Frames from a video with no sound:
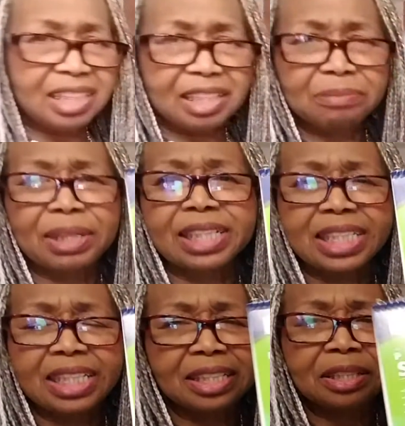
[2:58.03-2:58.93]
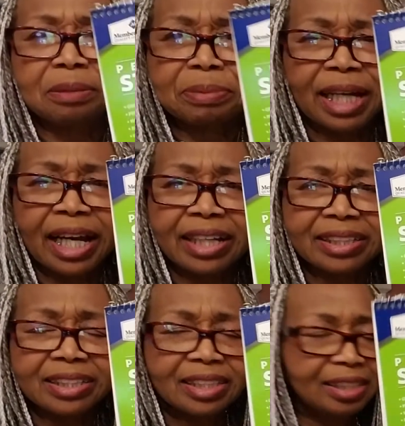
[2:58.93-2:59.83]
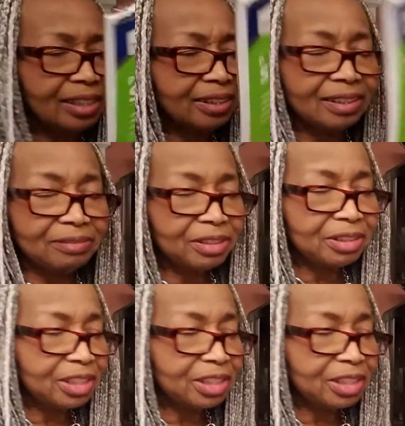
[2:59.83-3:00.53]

come like 10 in a pack. Very